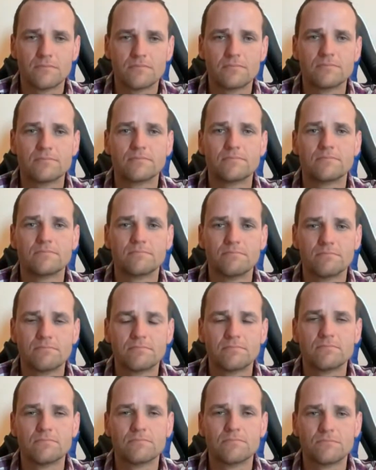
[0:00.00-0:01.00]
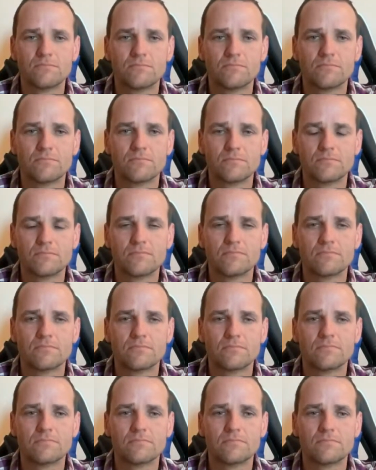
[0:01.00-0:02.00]

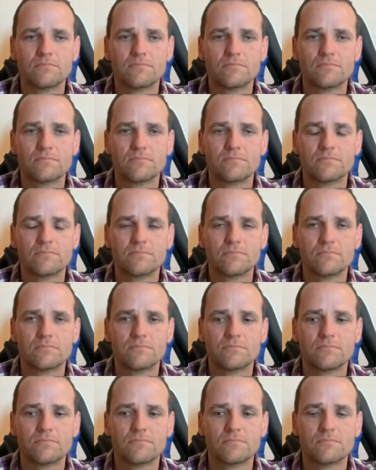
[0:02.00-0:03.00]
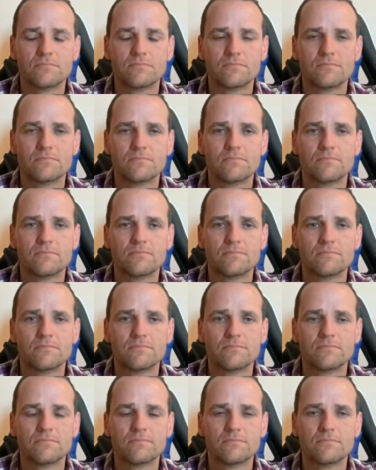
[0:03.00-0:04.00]

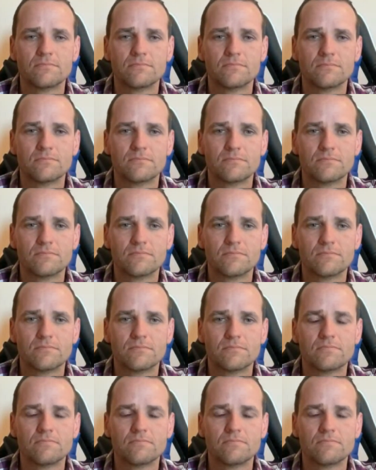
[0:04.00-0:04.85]
[no speech]